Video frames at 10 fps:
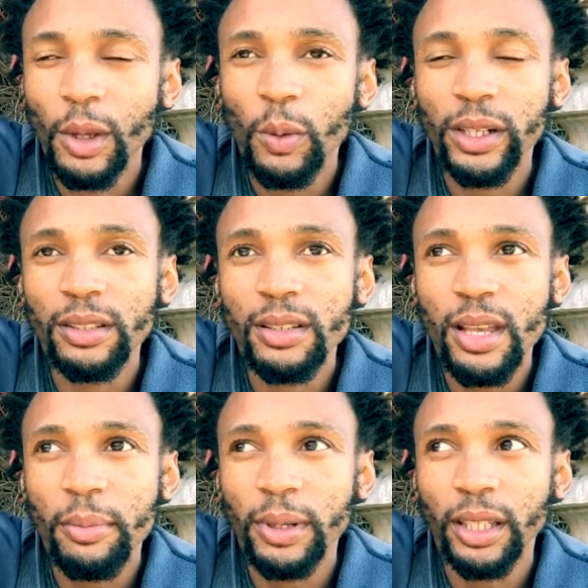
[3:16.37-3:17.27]
what else is
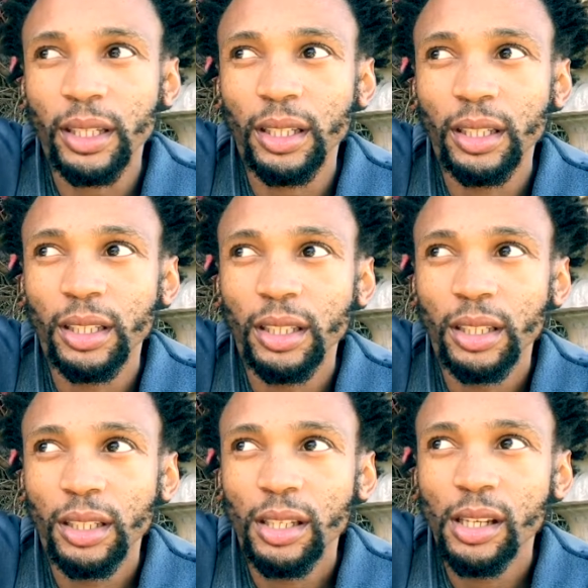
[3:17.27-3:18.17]
happening?
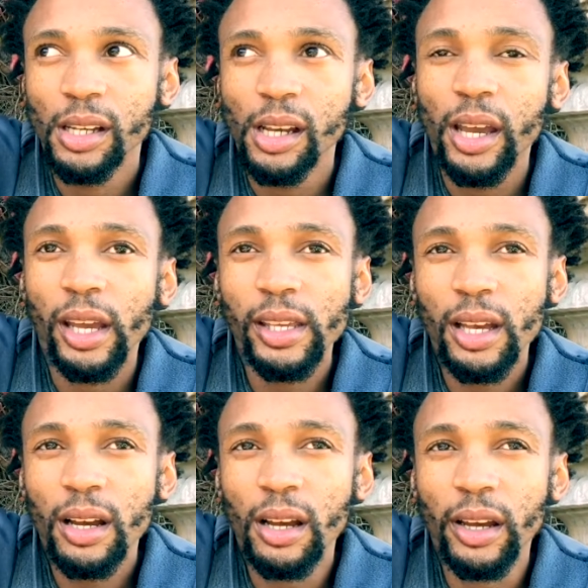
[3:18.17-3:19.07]

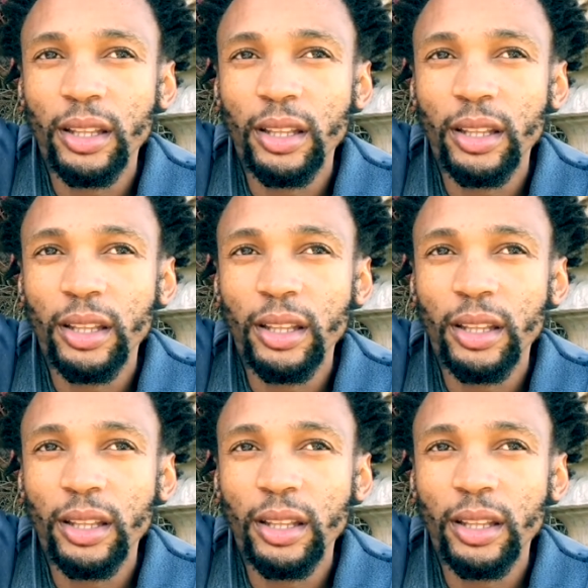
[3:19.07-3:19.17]
Yeah,